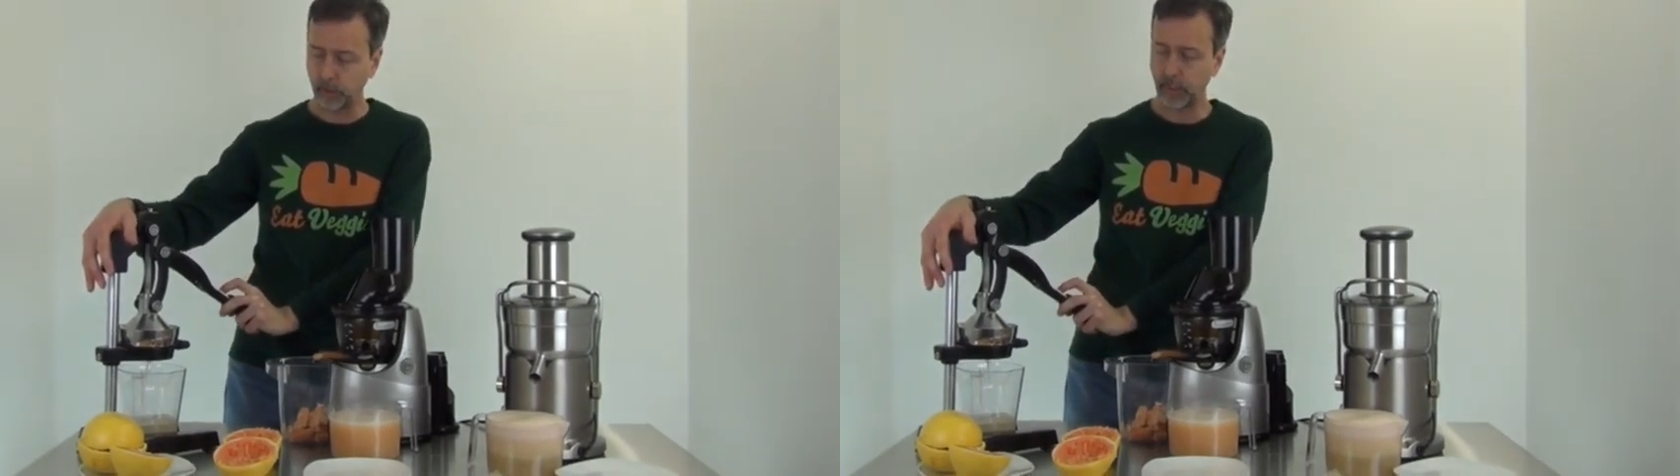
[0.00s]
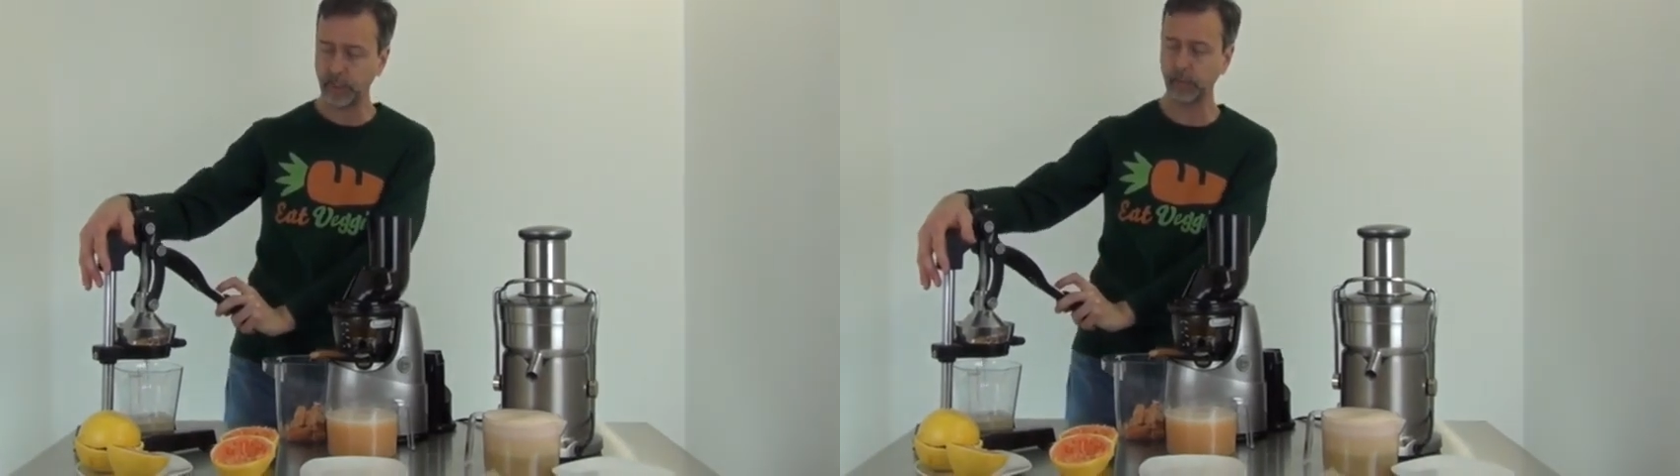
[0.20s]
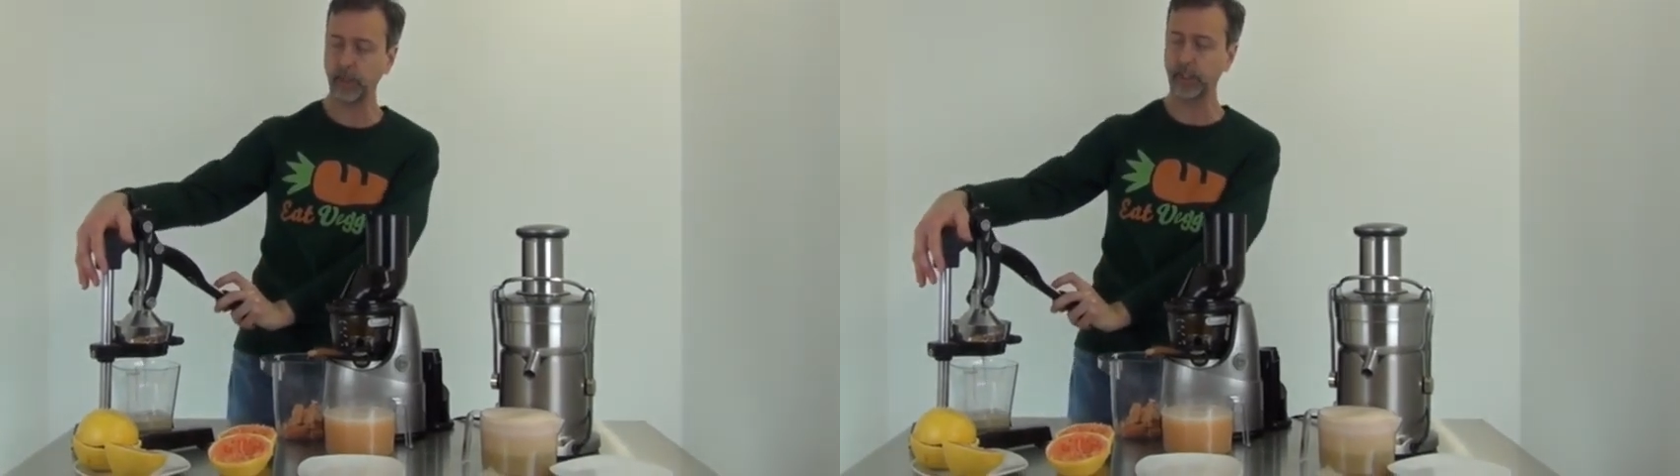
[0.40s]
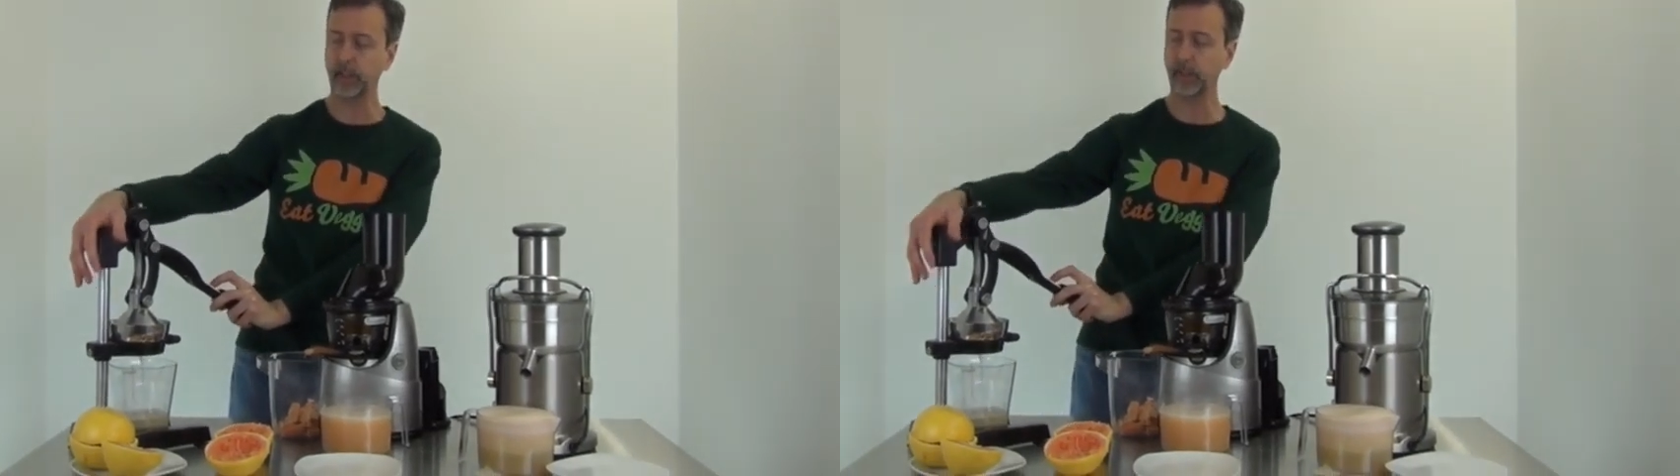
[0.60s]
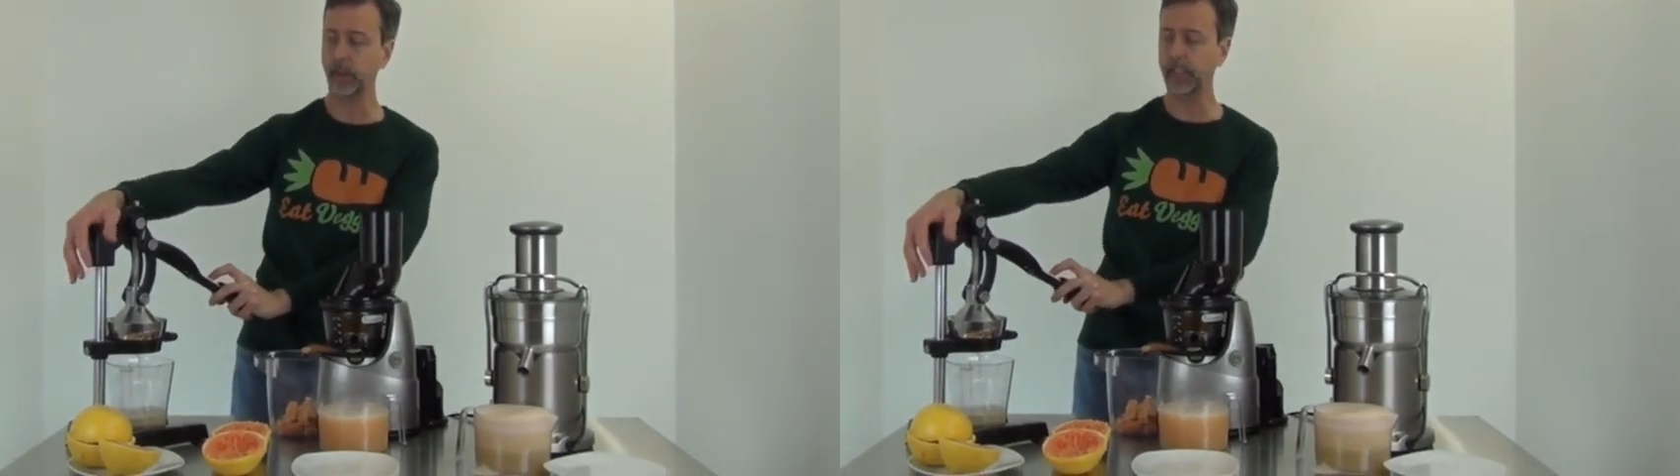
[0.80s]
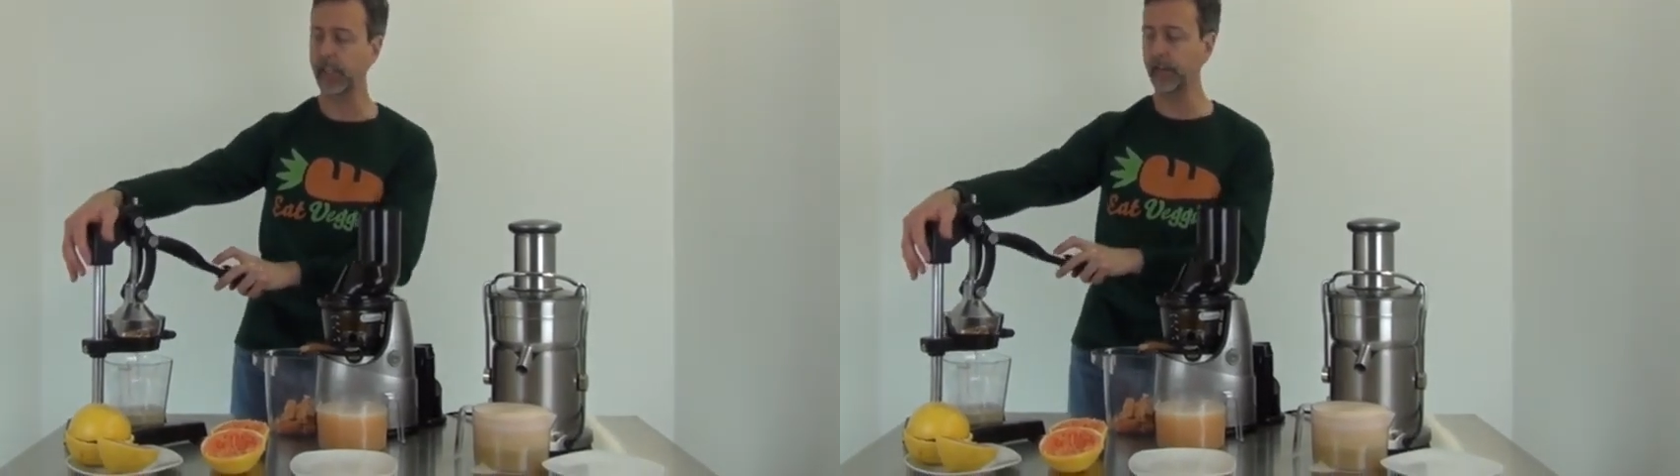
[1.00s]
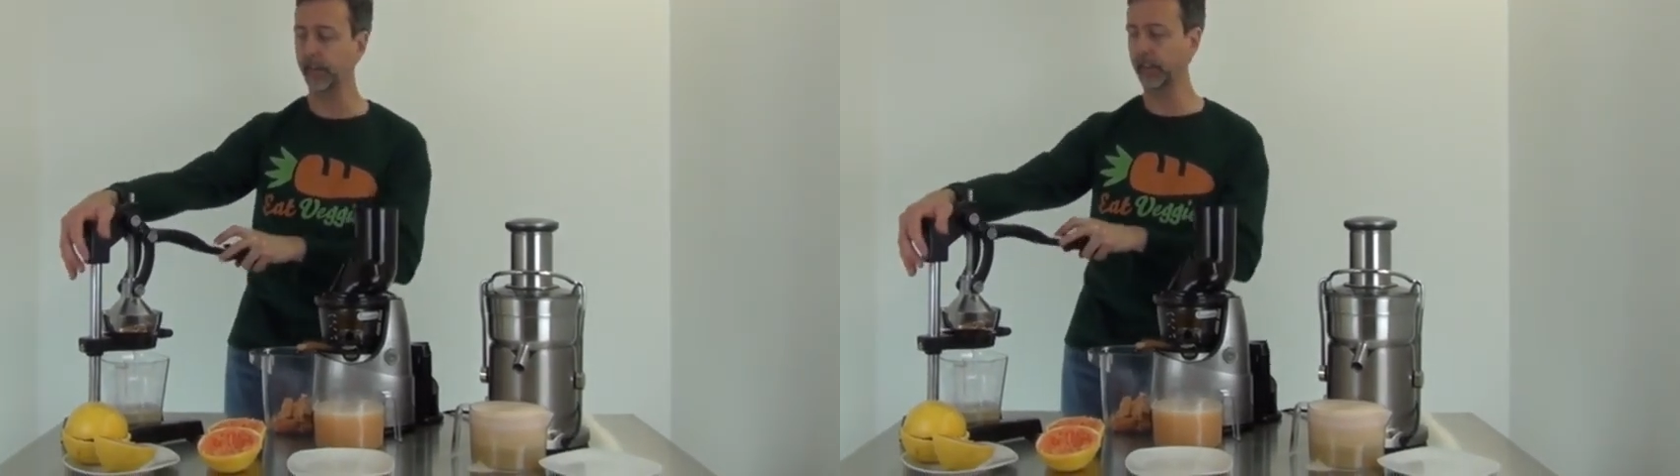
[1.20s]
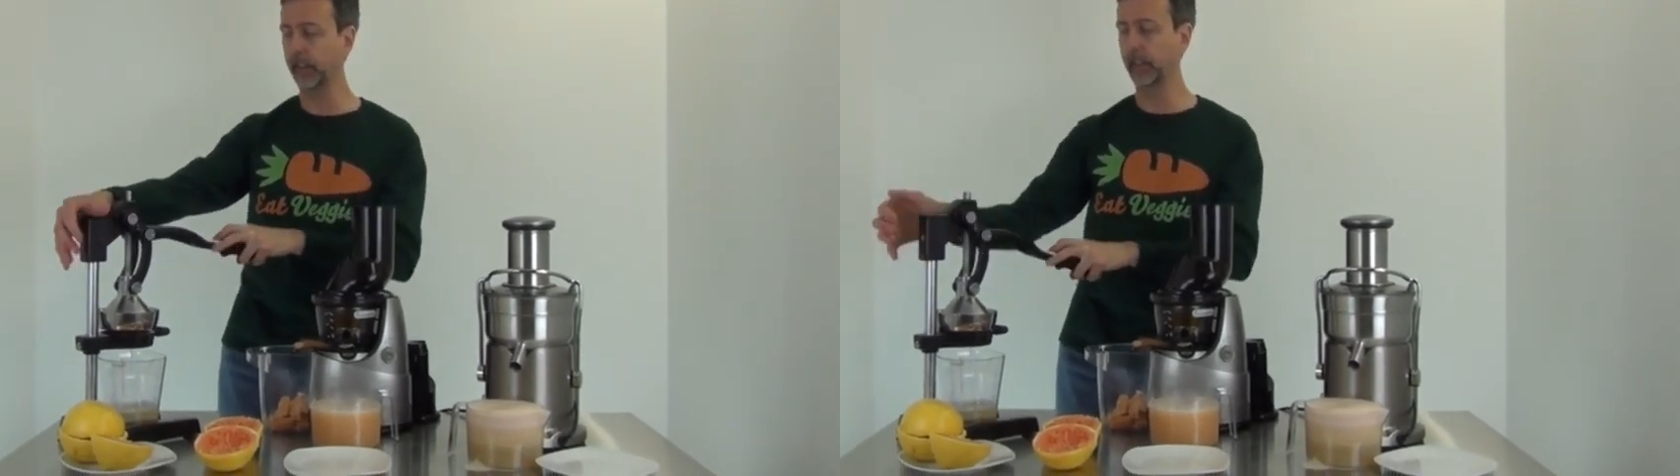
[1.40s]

quickly and bring it all the way down.